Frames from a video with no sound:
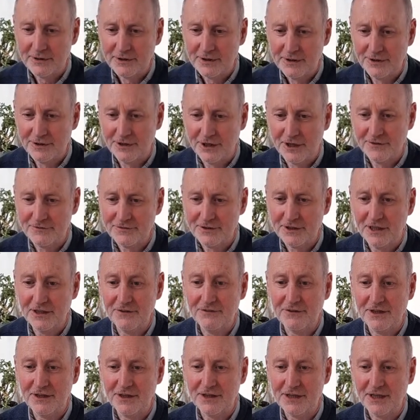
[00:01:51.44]
and after
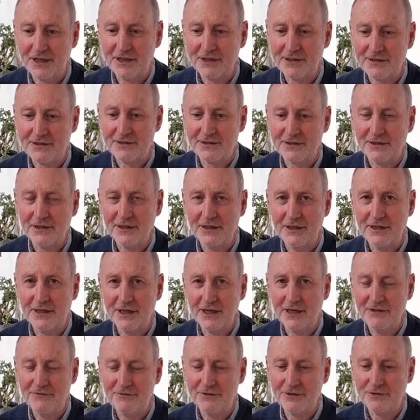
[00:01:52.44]
giving thanks, he
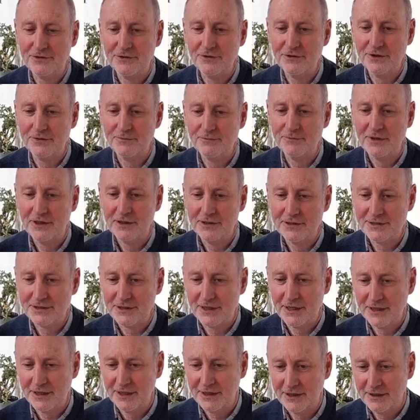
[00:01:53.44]
gave it to them,
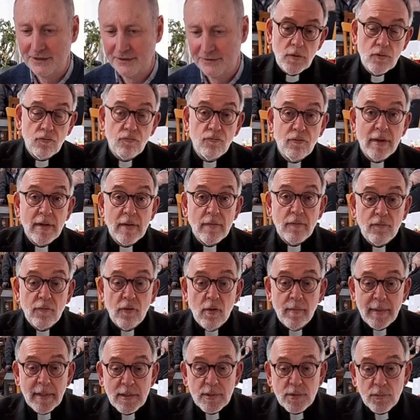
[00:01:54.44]
saying, "Drink
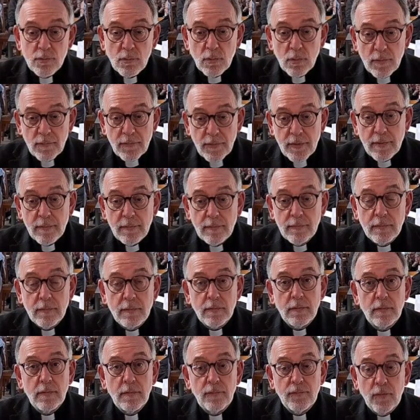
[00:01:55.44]
from it, all of you,
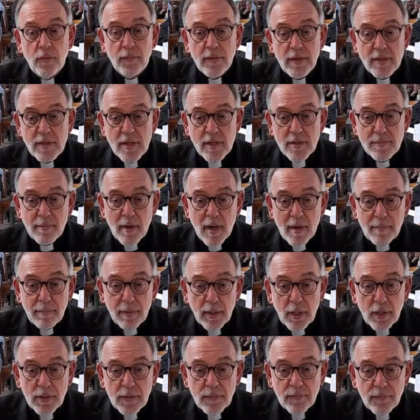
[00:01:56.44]
for this is my
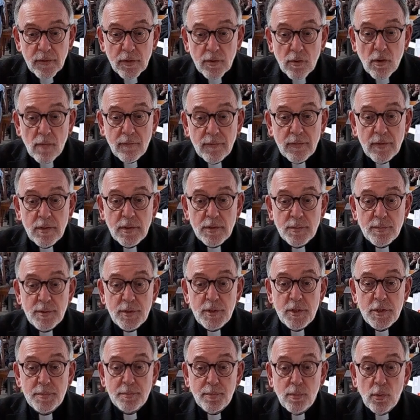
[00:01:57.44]
blood of the covenant,
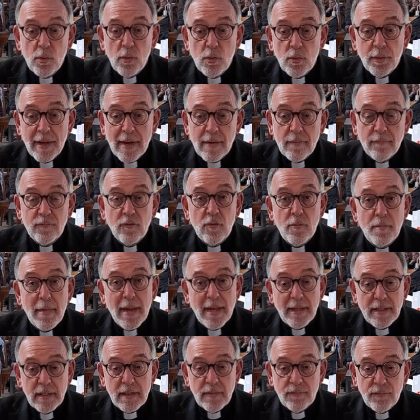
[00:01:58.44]
which is poured out for
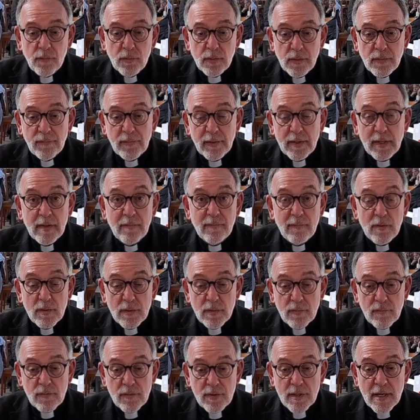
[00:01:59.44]
many for the
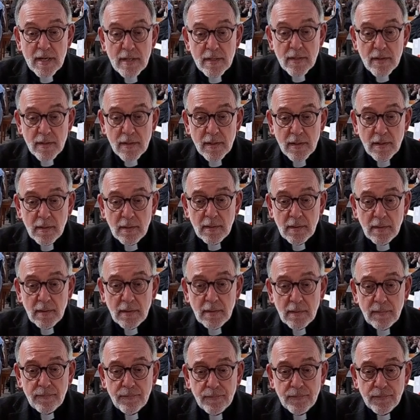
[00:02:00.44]
forgiveness of sins.
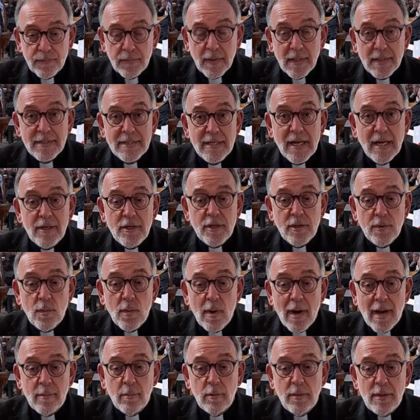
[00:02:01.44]
I tell you,
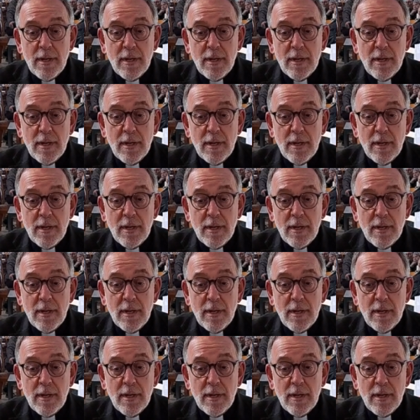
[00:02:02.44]
I will